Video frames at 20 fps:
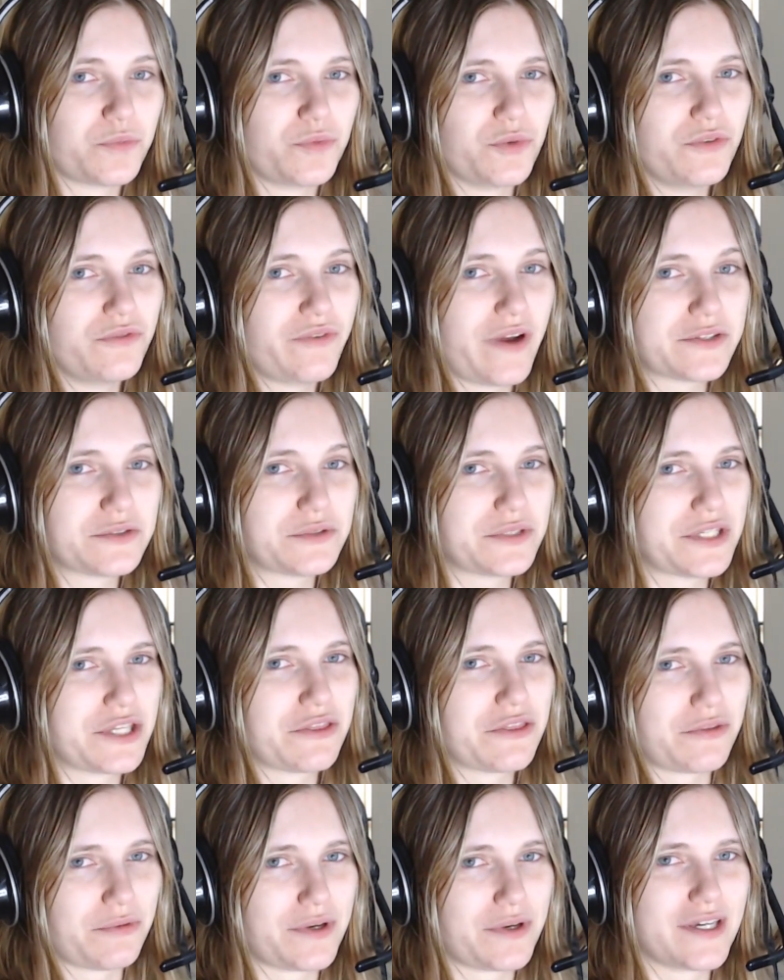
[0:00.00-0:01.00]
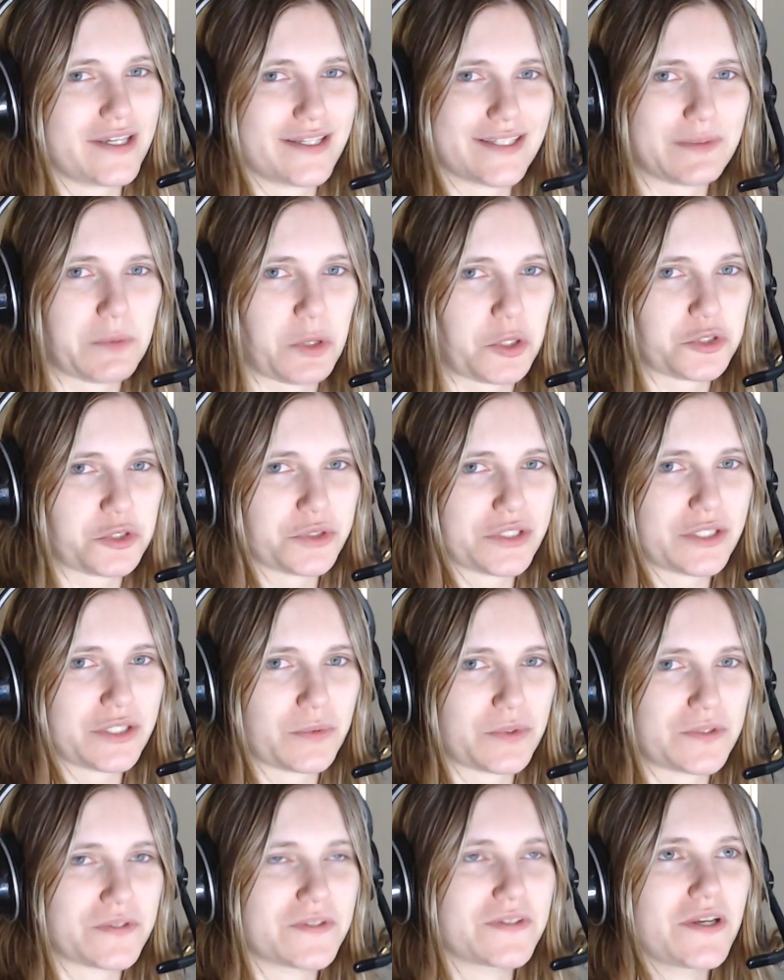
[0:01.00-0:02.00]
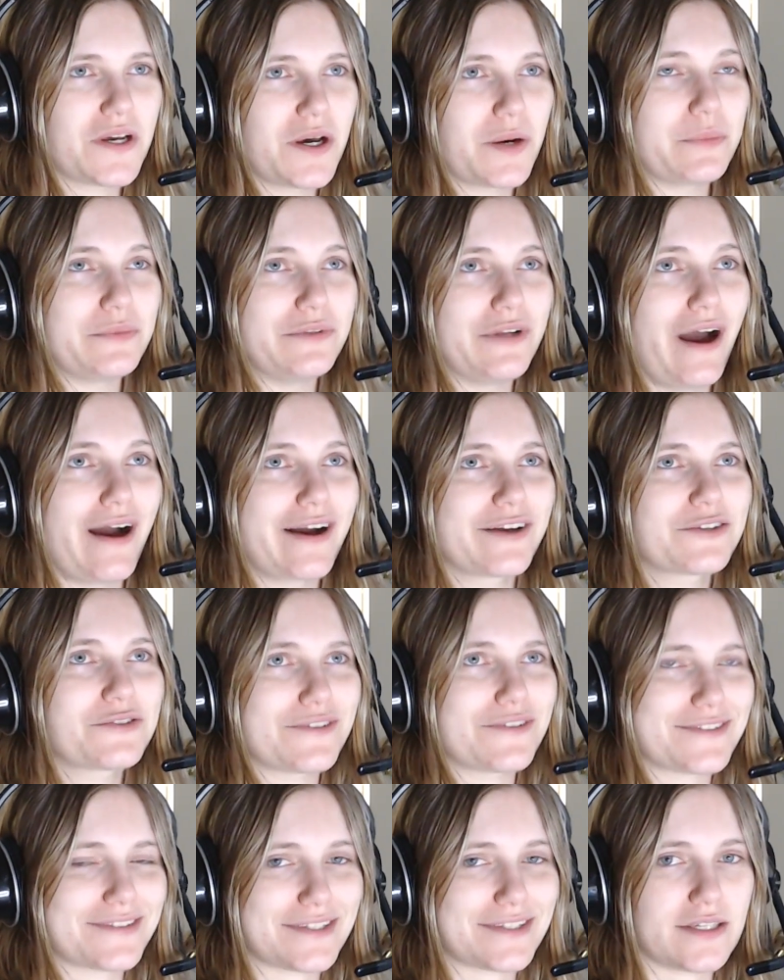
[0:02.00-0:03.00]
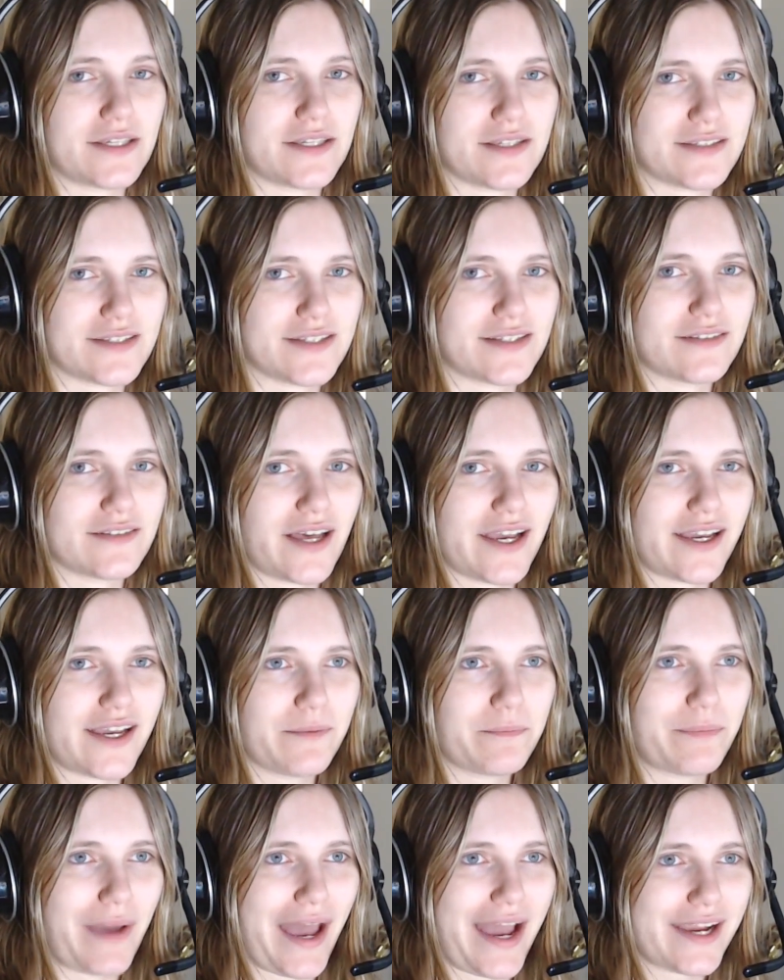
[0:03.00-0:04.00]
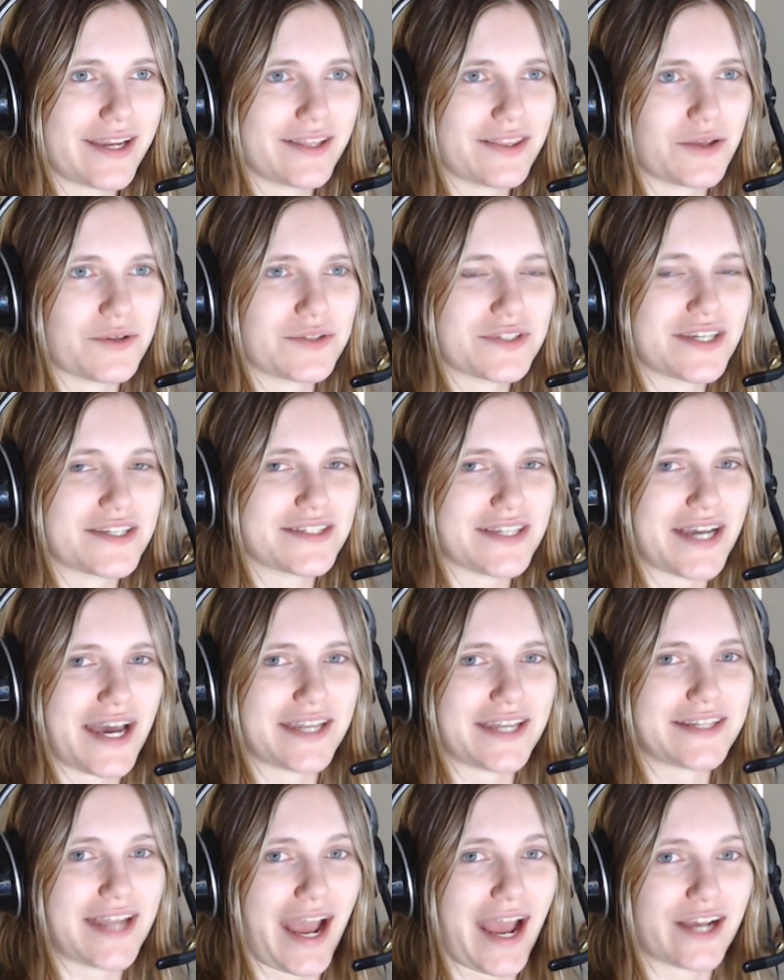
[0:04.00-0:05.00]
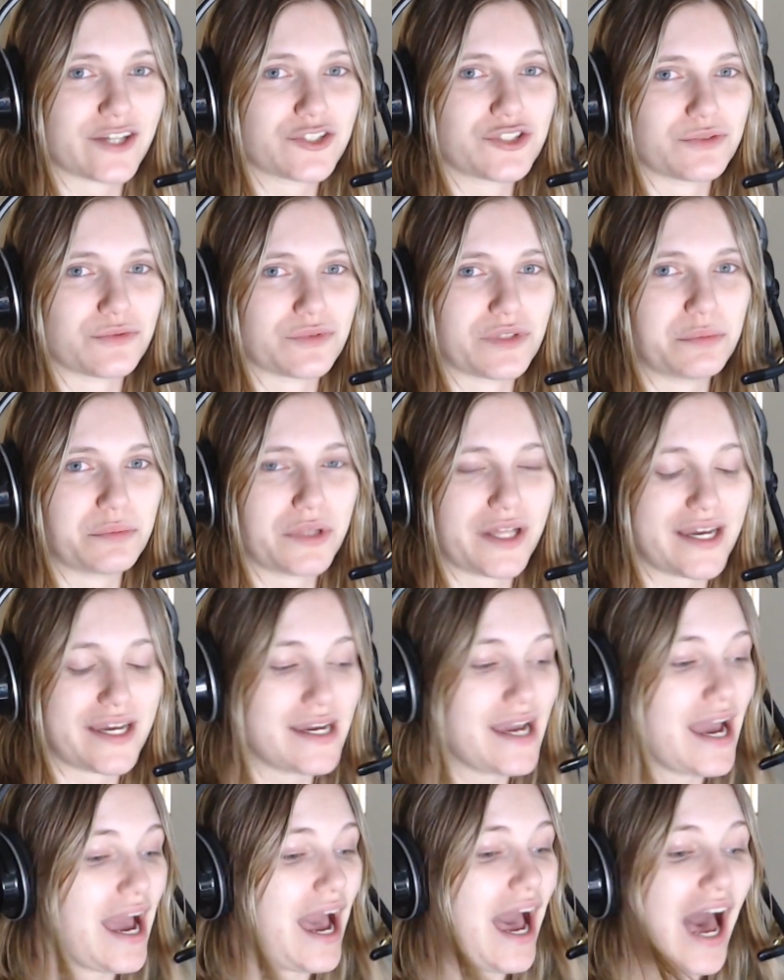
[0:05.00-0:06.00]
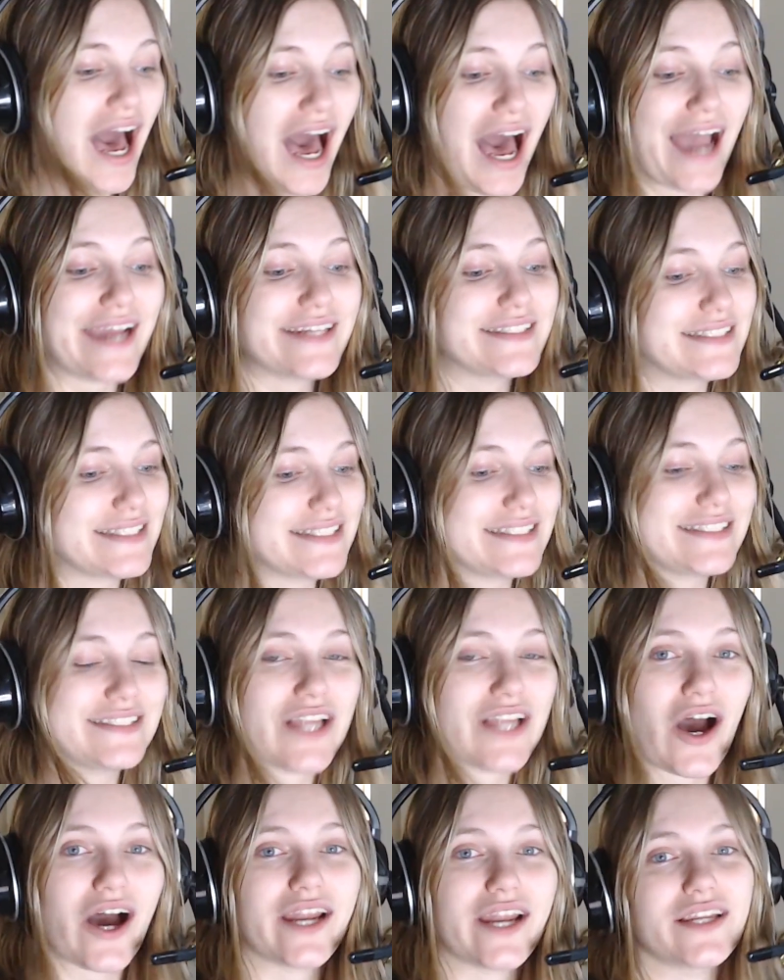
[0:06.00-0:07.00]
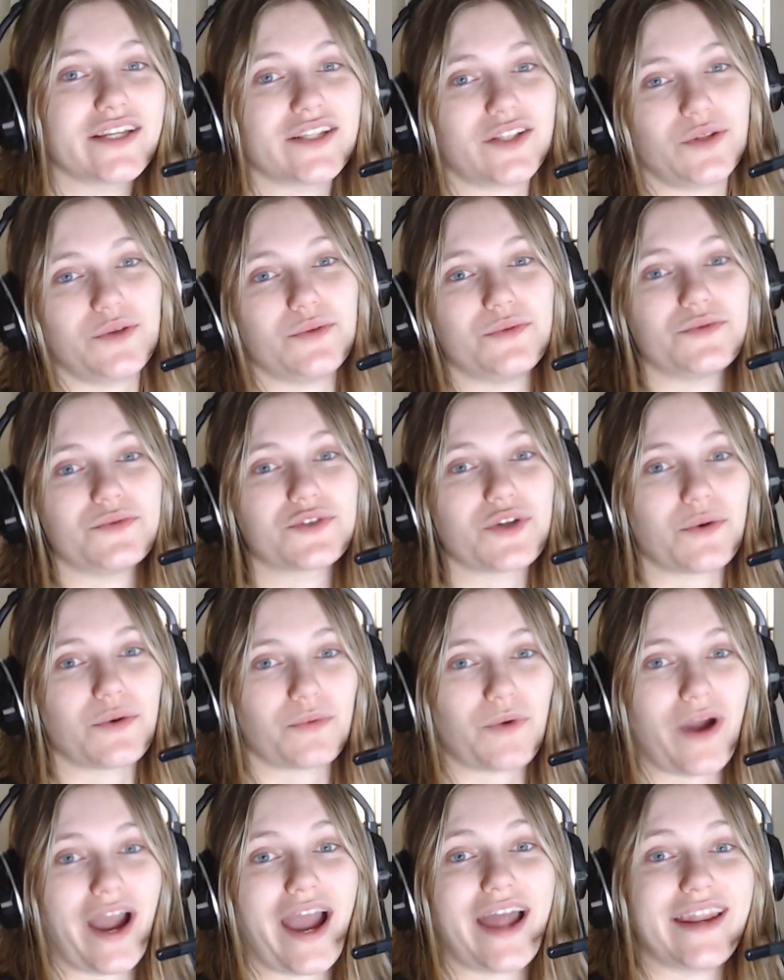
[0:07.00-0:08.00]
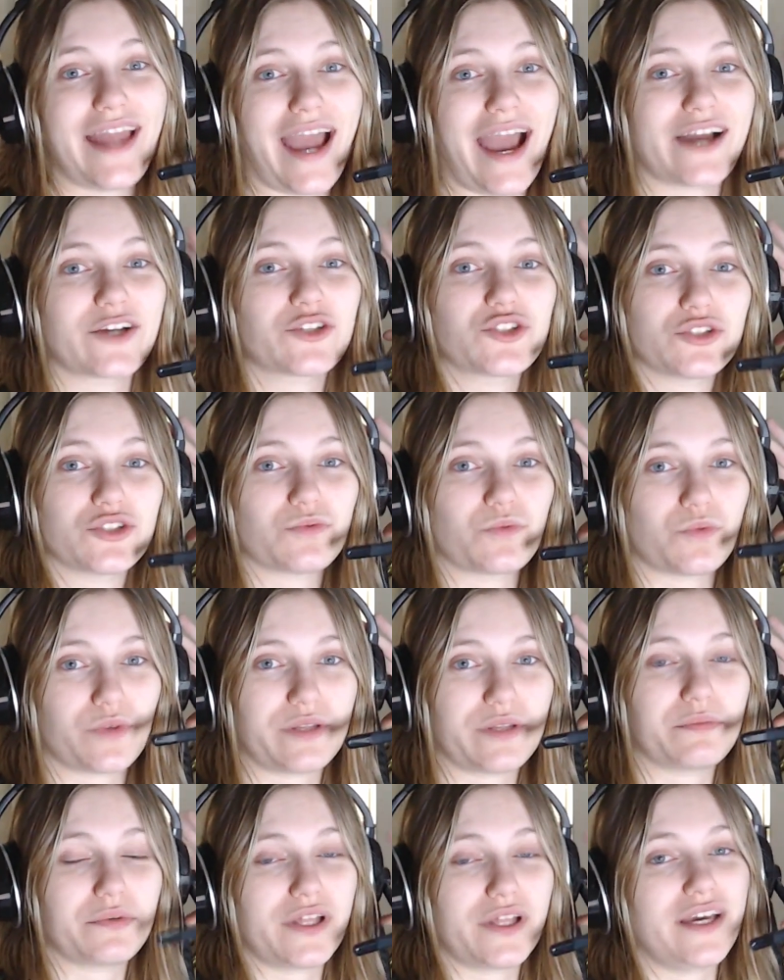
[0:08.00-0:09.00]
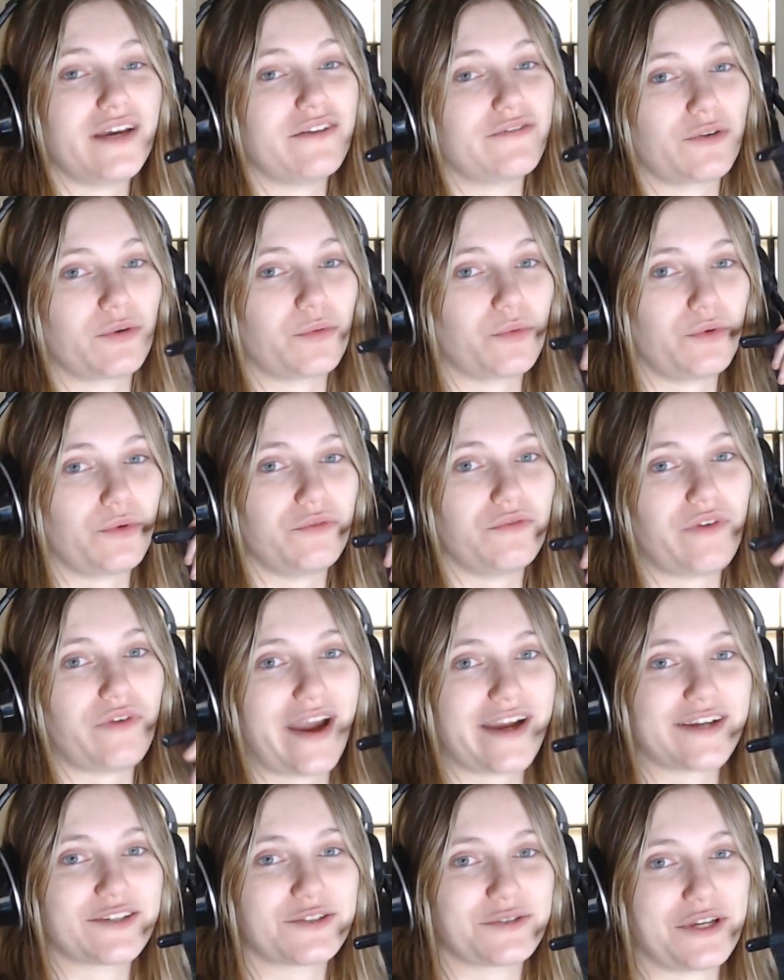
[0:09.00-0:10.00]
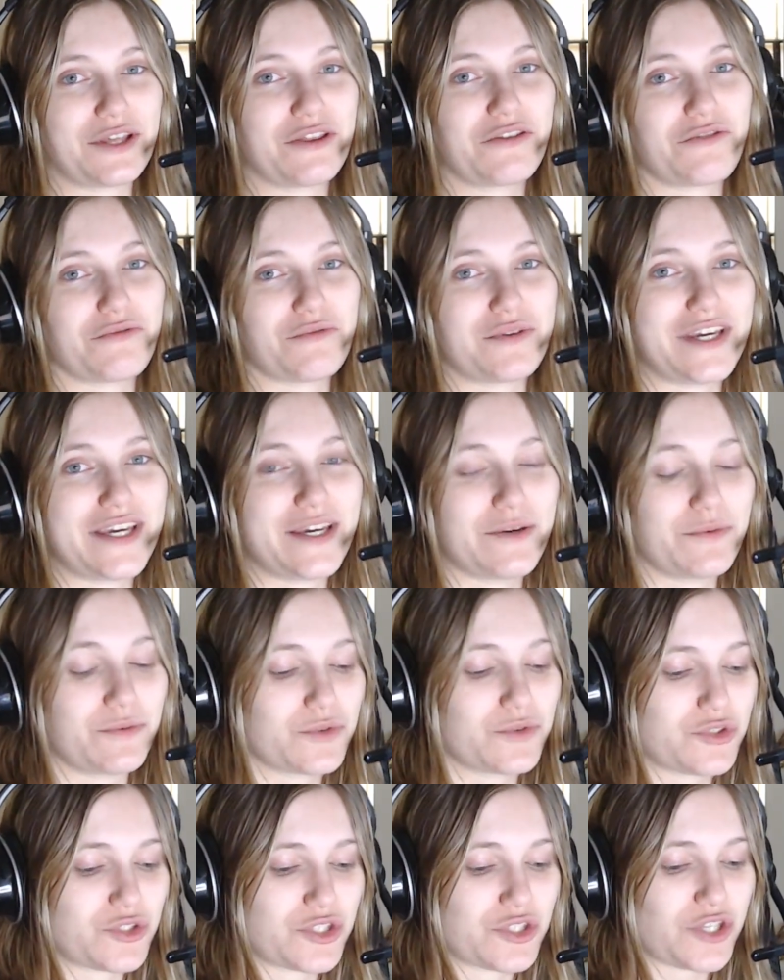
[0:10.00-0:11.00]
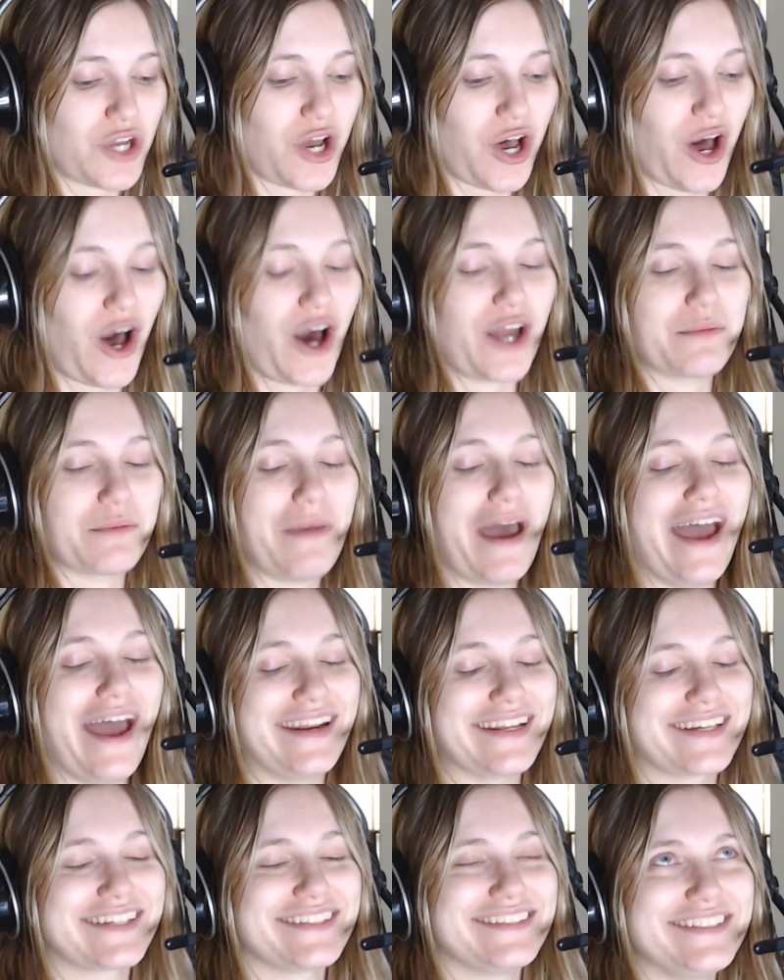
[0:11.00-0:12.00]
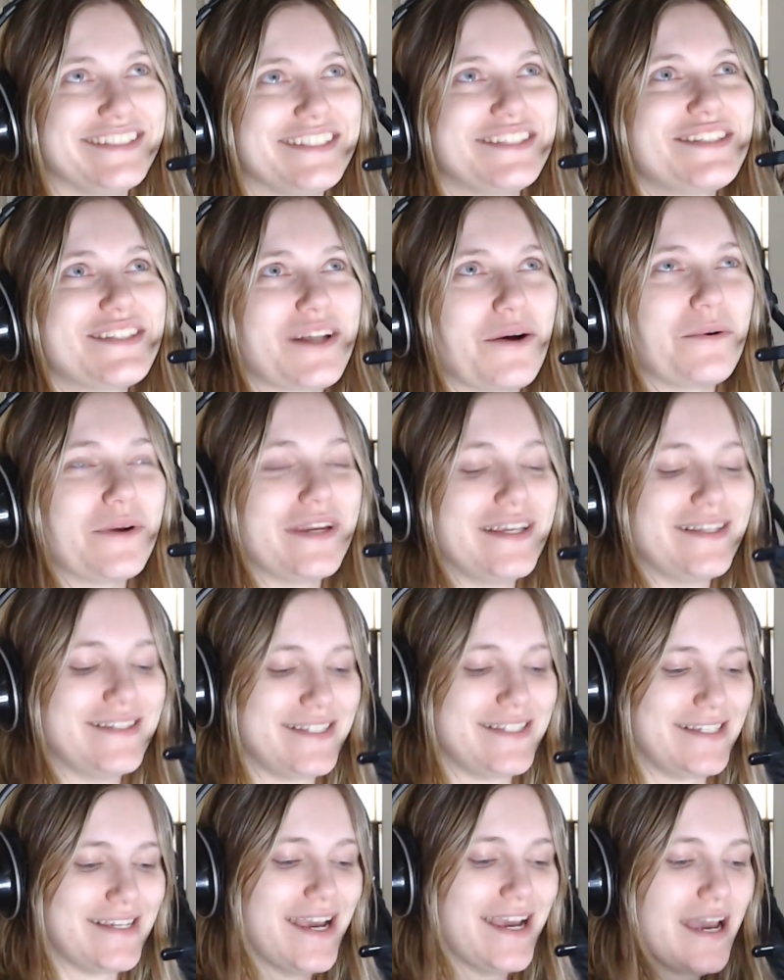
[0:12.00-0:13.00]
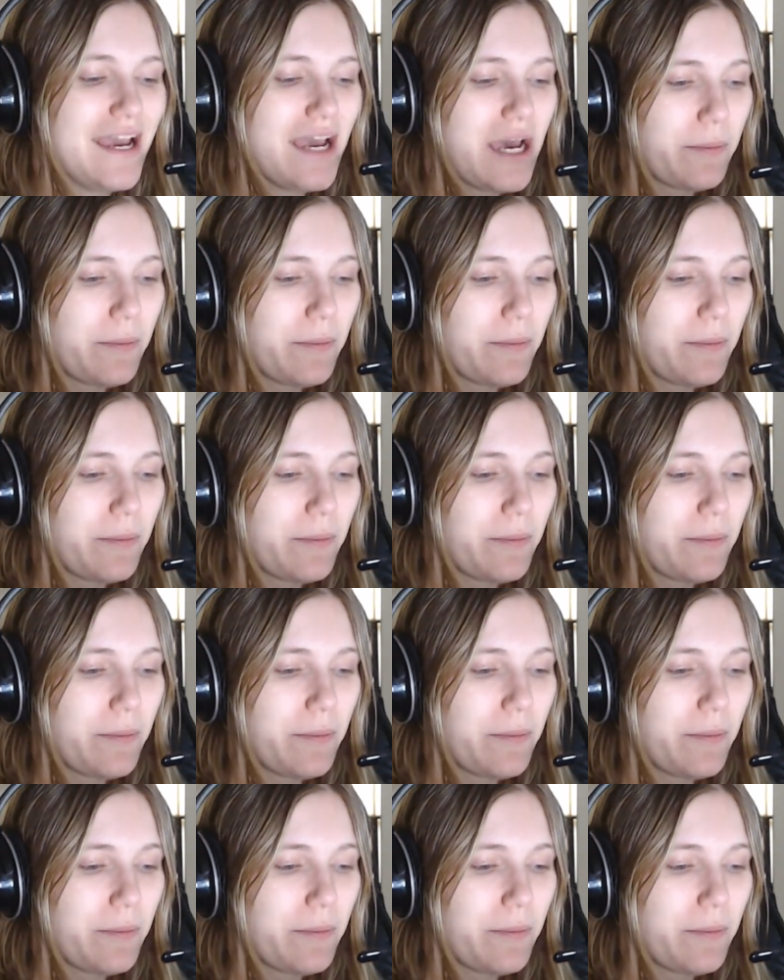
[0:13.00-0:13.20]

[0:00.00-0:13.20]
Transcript: Rune Factory 3 especially was obnoxiously easy. Like, back in those days, I had an action replay. I did not use an action replay for Rune Factory 3. It was just automatically so easy.